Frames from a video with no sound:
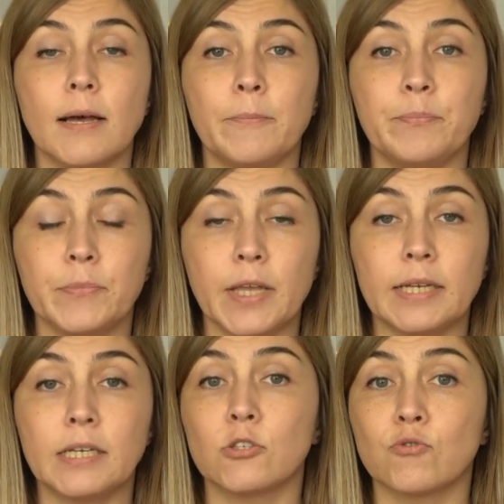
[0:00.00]
and
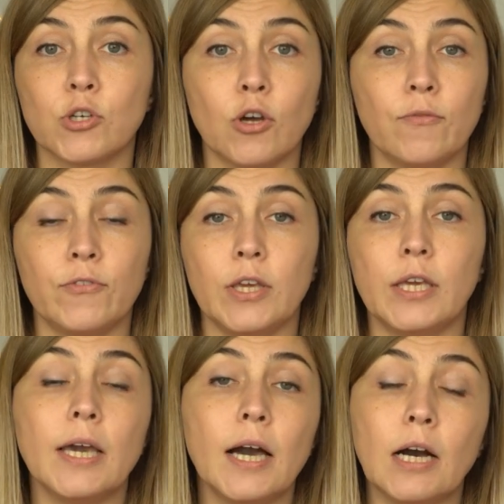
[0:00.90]
gets rid of
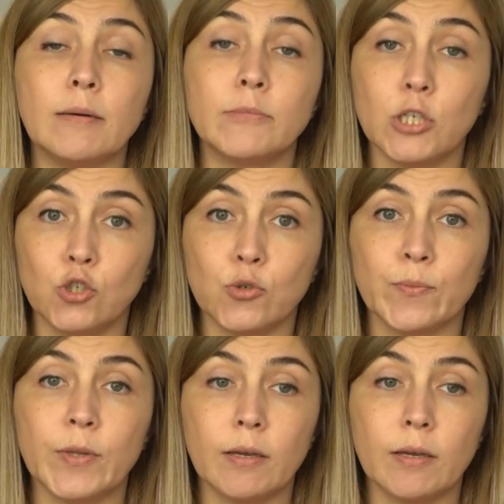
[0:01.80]
the tissue.